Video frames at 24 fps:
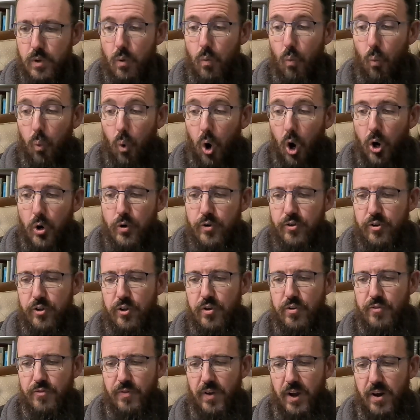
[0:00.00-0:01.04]
Woe to
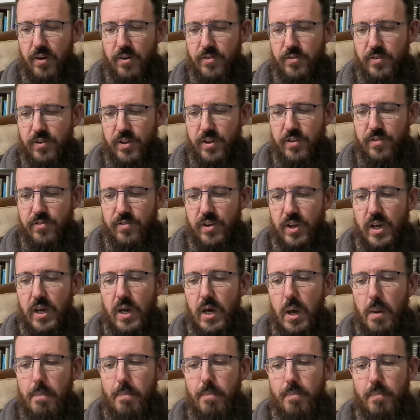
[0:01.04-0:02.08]
you, Pharisees,
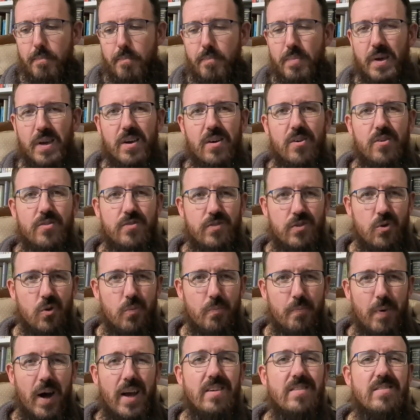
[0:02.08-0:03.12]
because you're
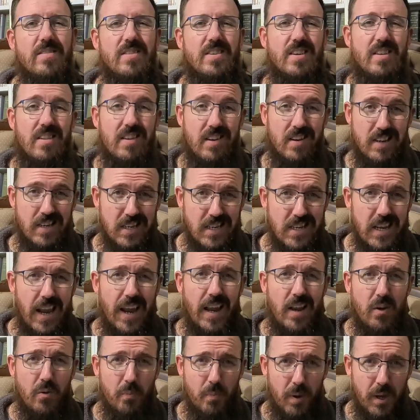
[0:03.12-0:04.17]
basically
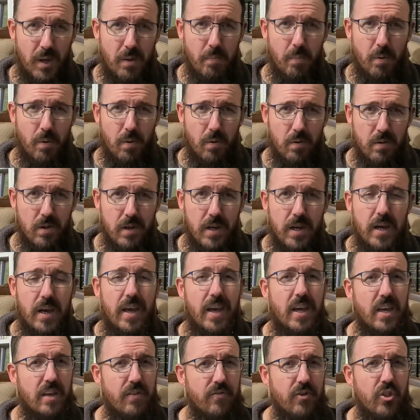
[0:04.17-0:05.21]
dead people.
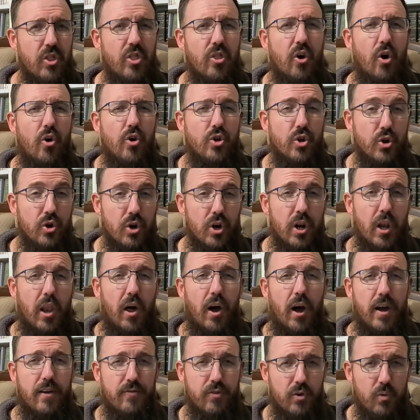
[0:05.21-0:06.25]
Even though you're
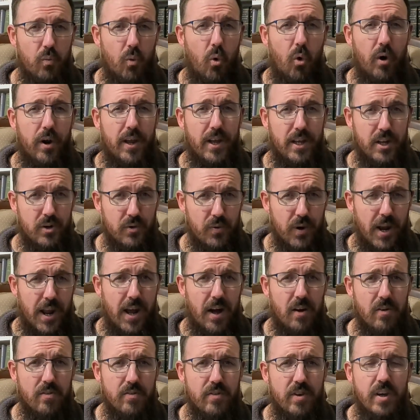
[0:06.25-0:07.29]
alive and walking
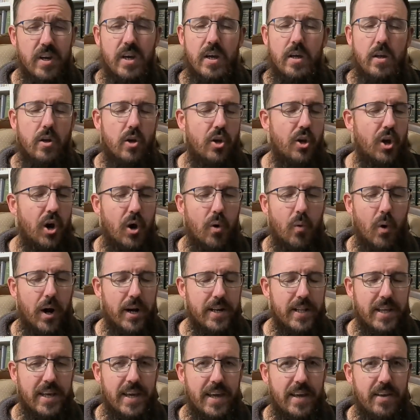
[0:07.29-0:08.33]
around, no
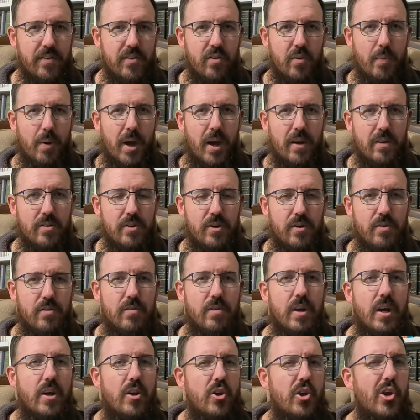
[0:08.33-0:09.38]
one cares about you.